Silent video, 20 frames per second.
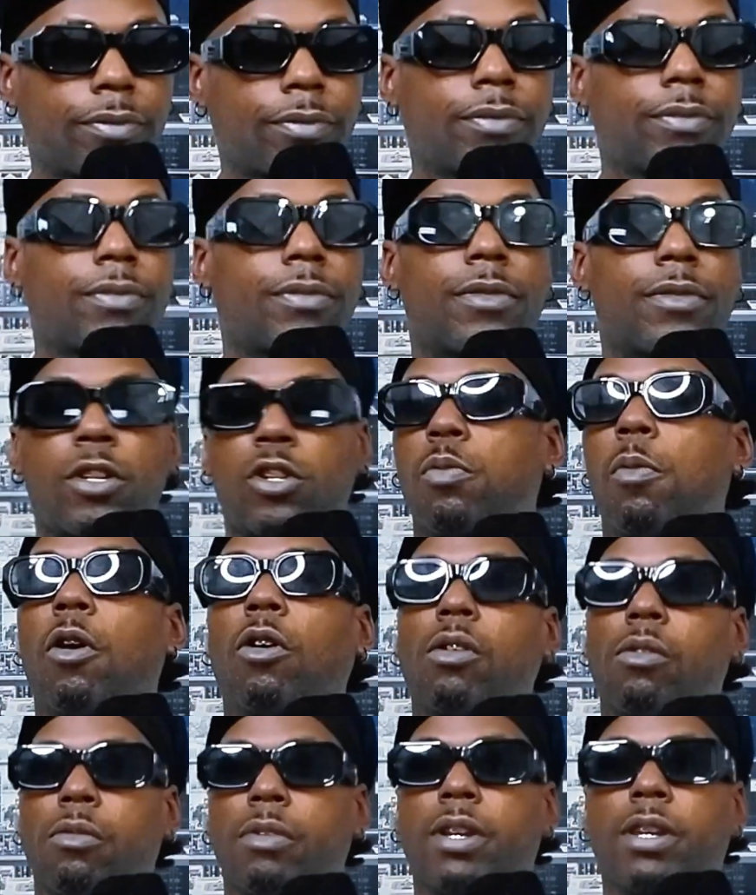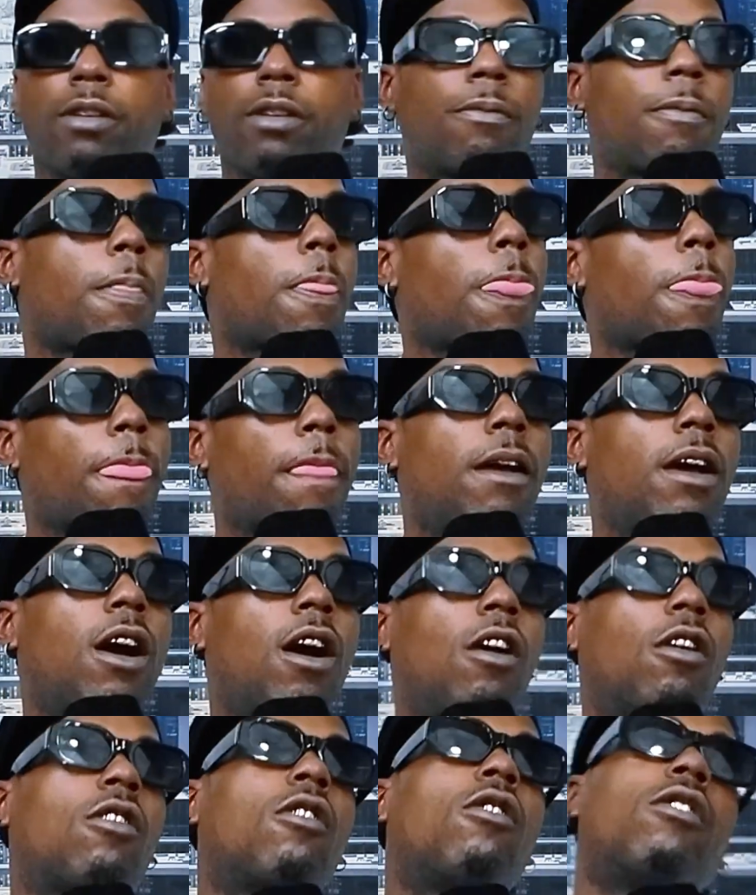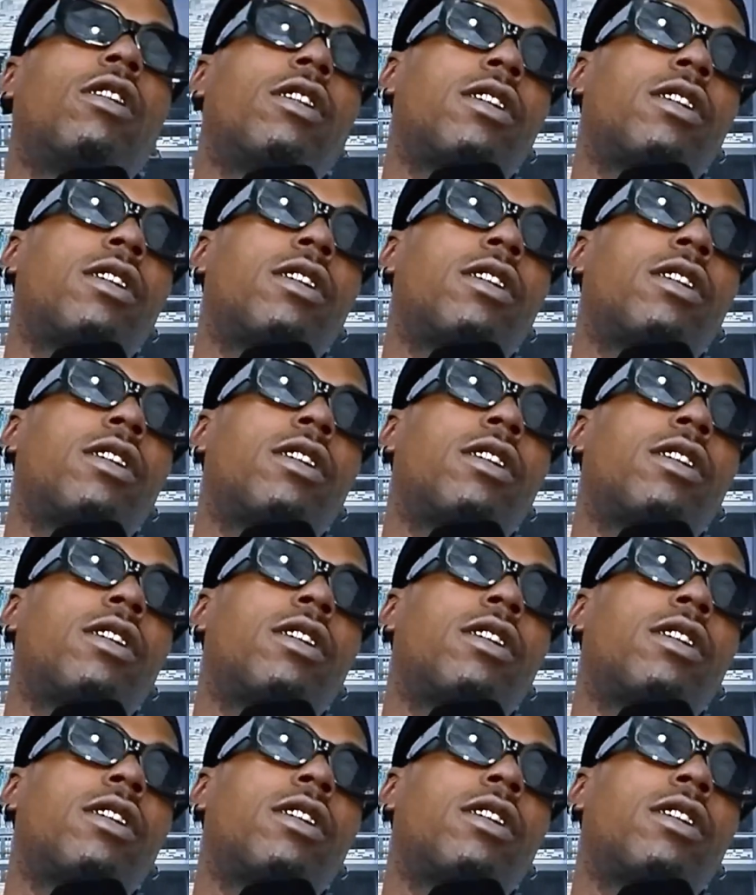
Smoking weed. Of course,